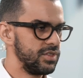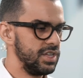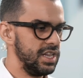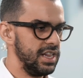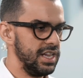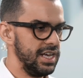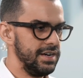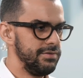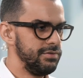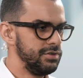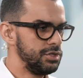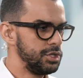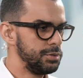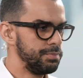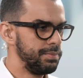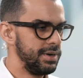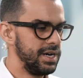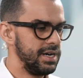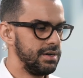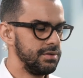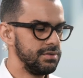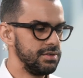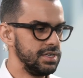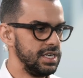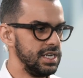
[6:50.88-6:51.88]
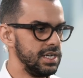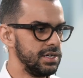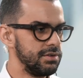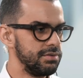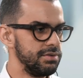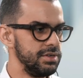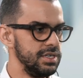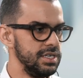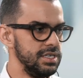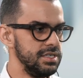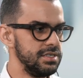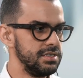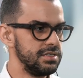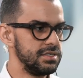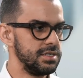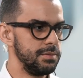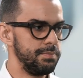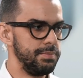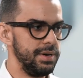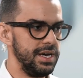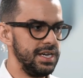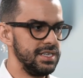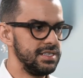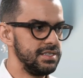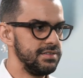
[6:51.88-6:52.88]
The leverage bound increase,
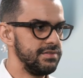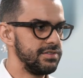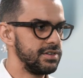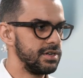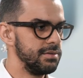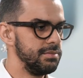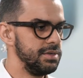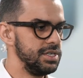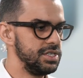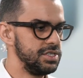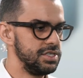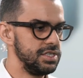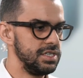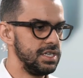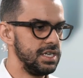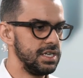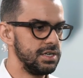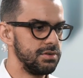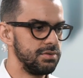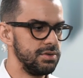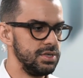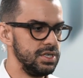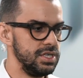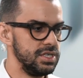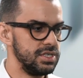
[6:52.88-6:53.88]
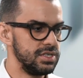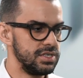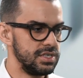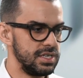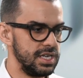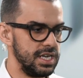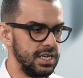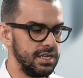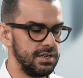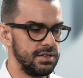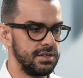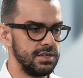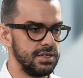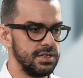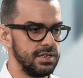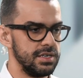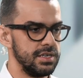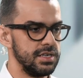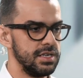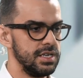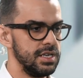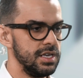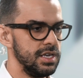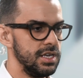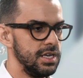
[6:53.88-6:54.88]
the passive commission increase, and
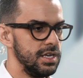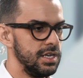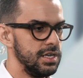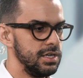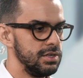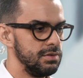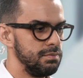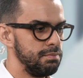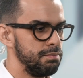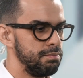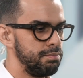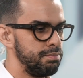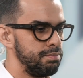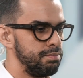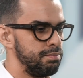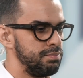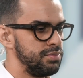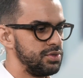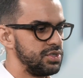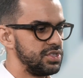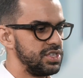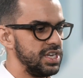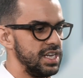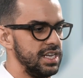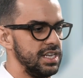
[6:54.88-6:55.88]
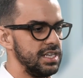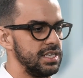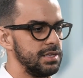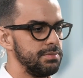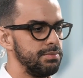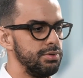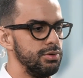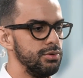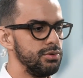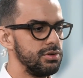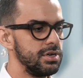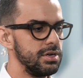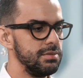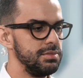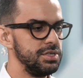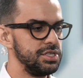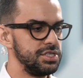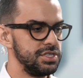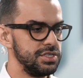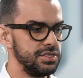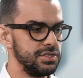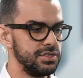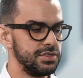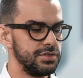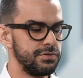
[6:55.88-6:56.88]
the setting the pool
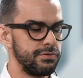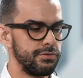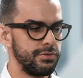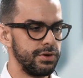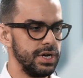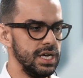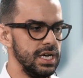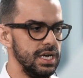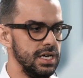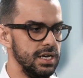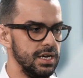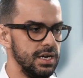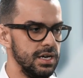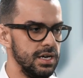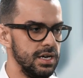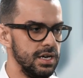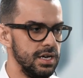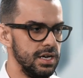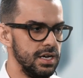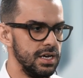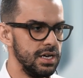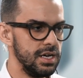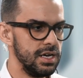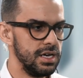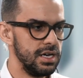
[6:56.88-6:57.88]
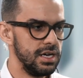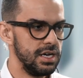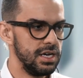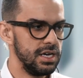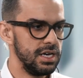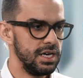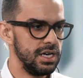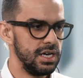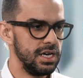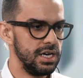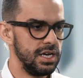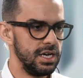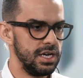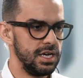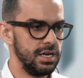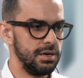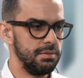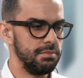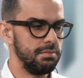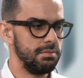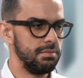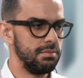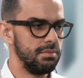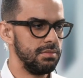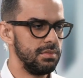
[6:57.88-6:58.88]
commissions free
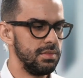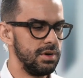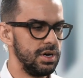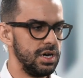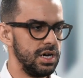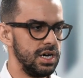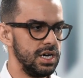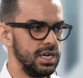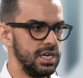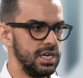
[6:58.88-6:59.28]
are